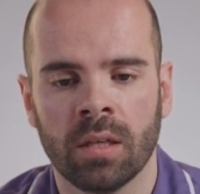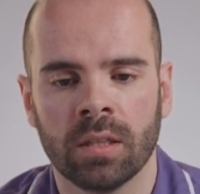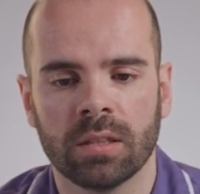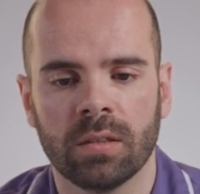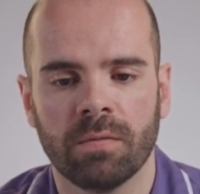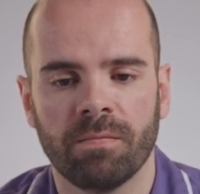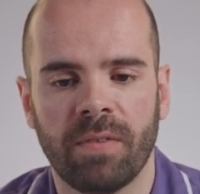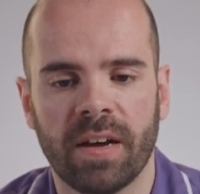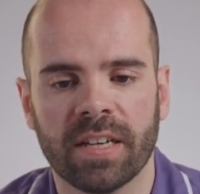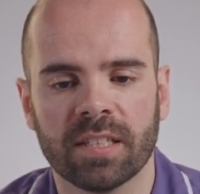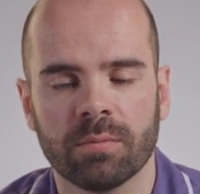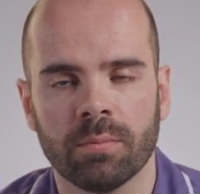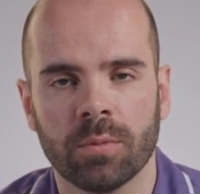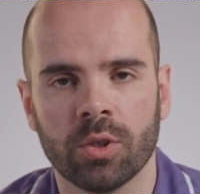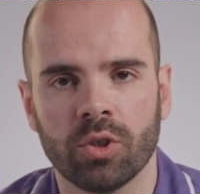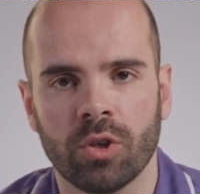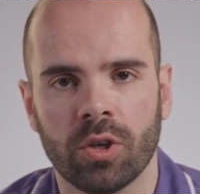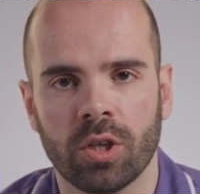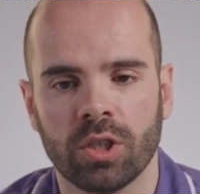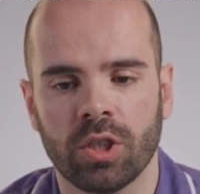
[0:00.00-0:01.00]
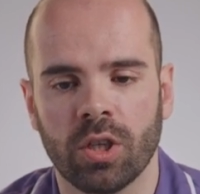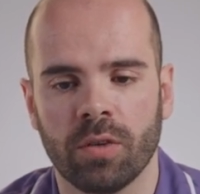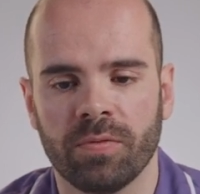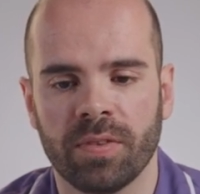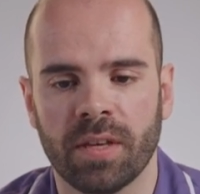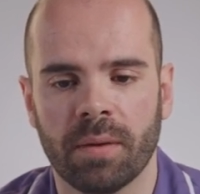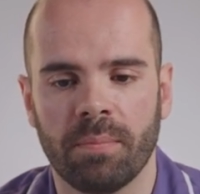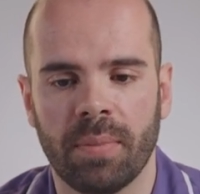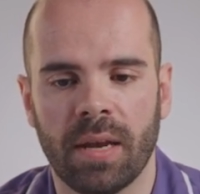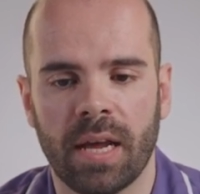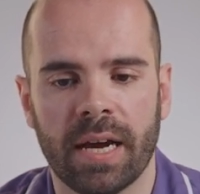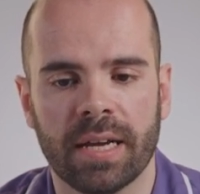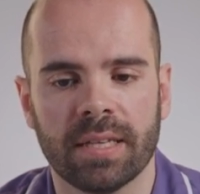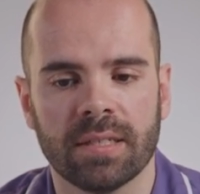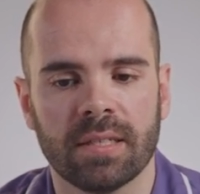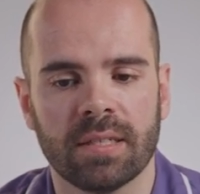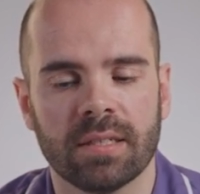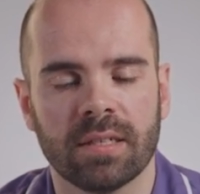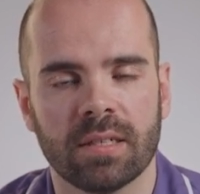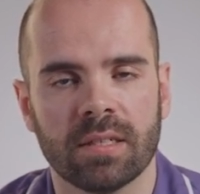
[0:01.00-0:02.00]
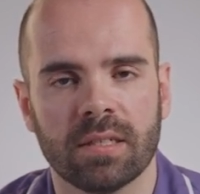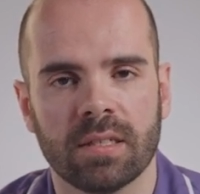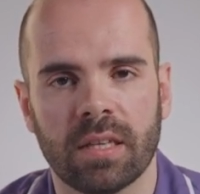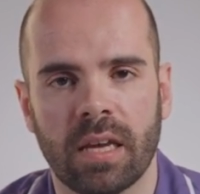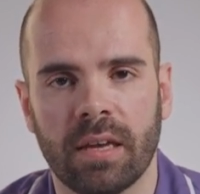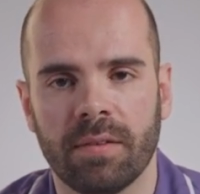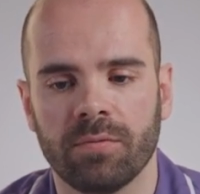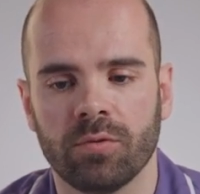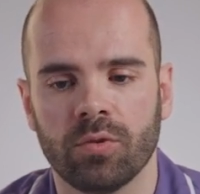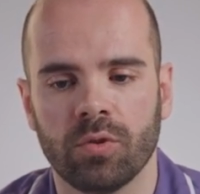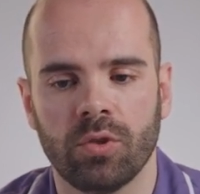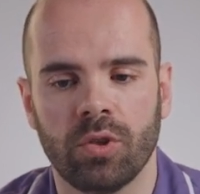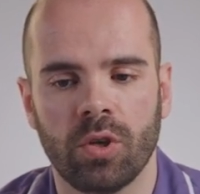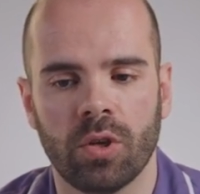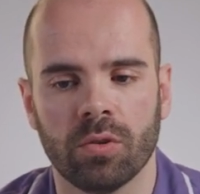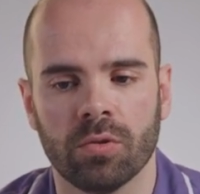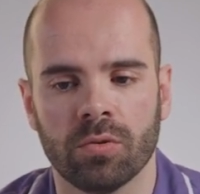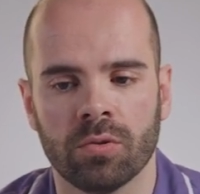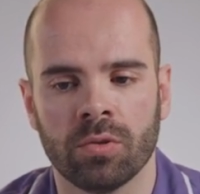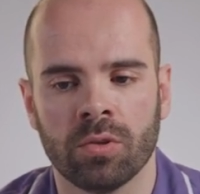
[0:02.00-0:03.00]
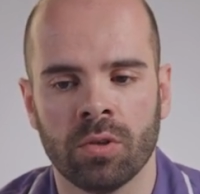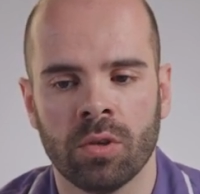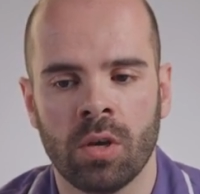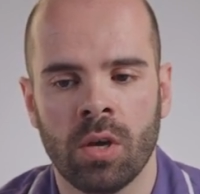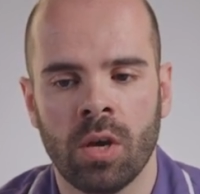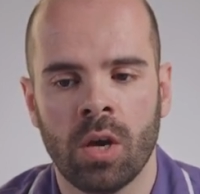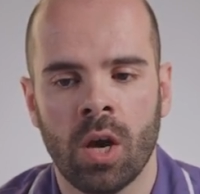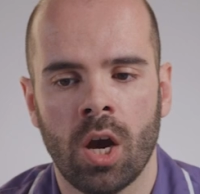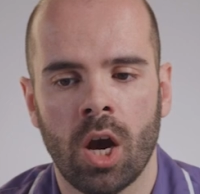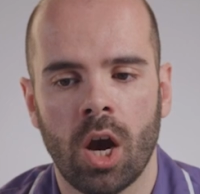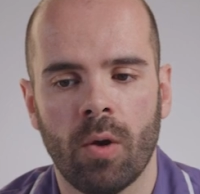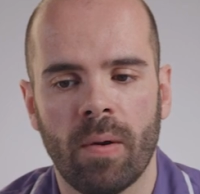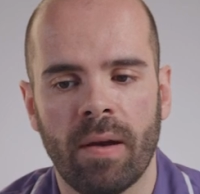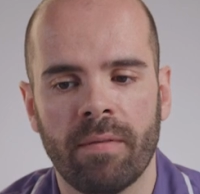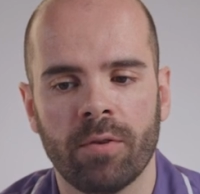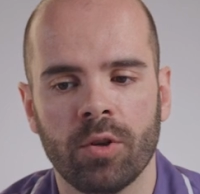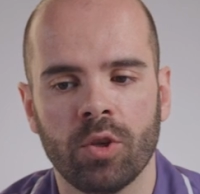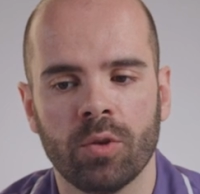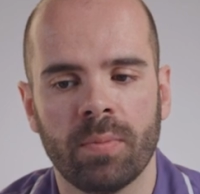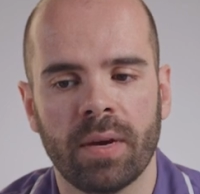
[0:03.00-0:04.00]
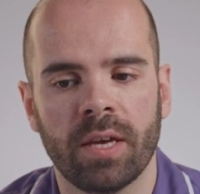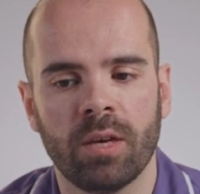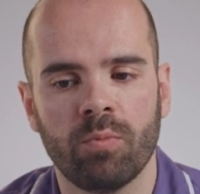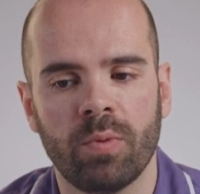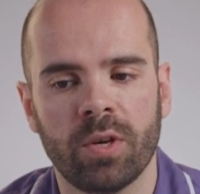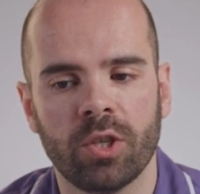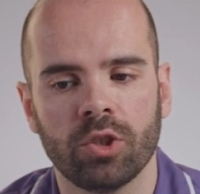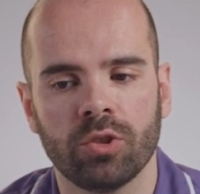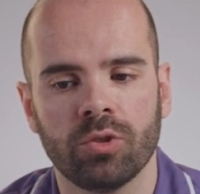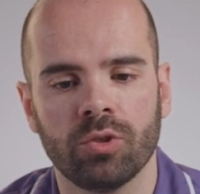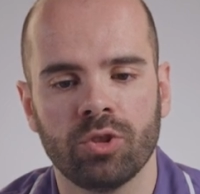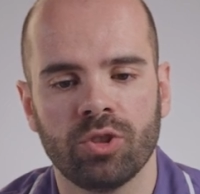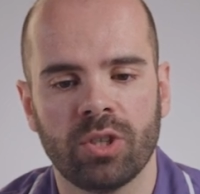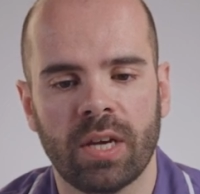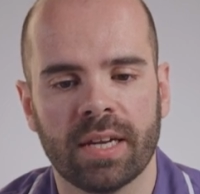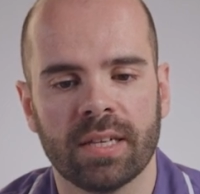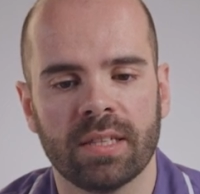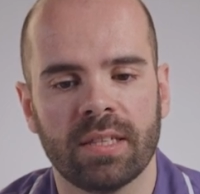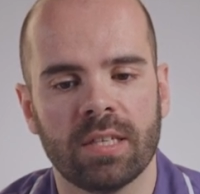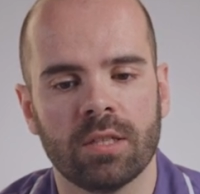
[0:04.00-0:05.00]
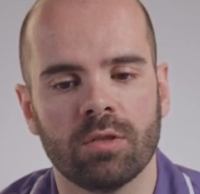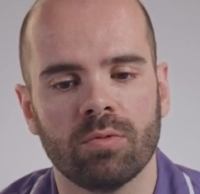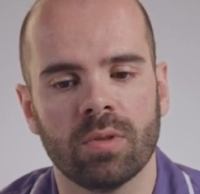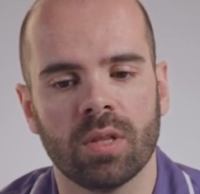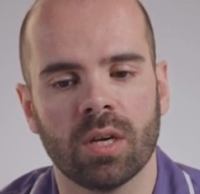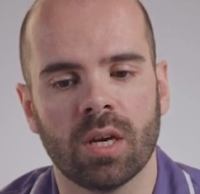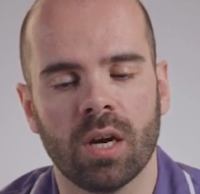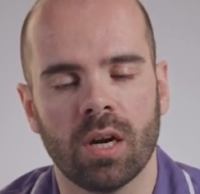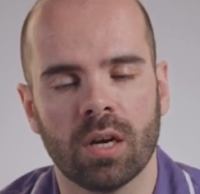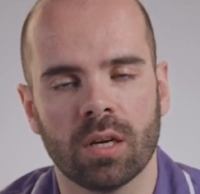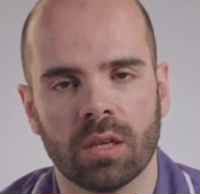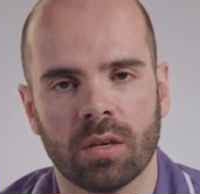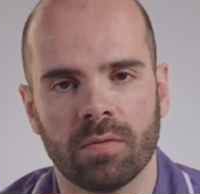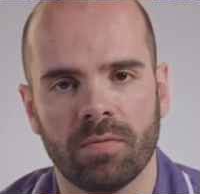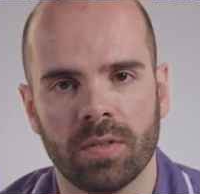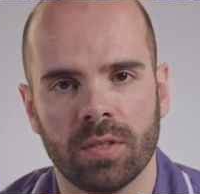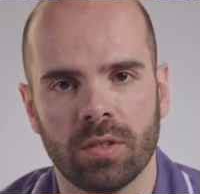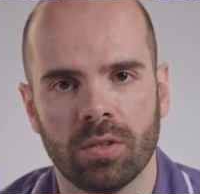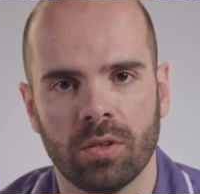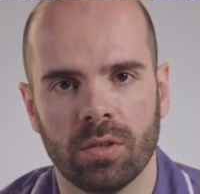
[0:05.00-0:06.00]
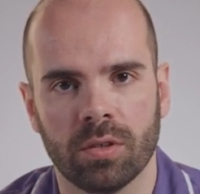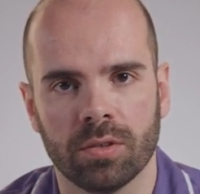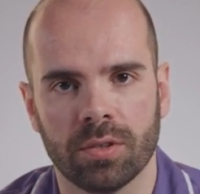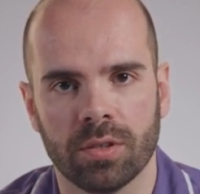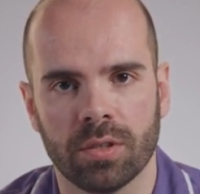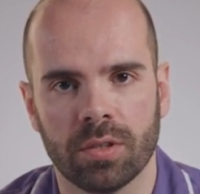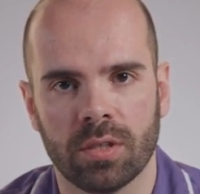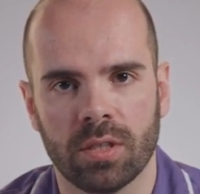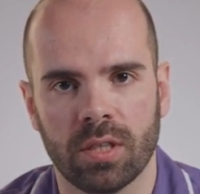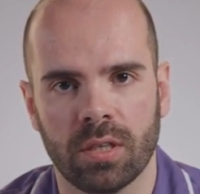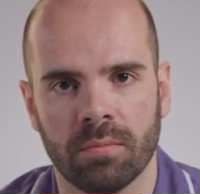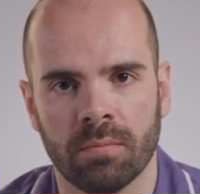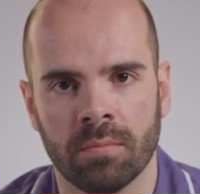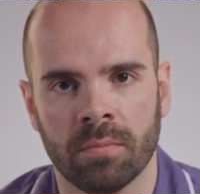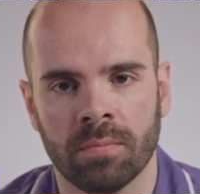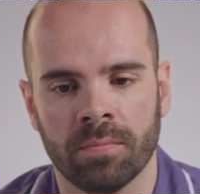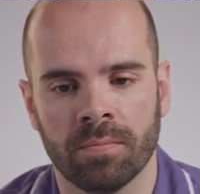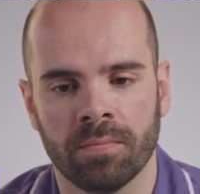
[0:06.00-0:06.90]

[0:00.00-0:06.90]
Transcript: The vast majority of the appliances are safe to use, however you may wish to check this with a cardiac physiologist team.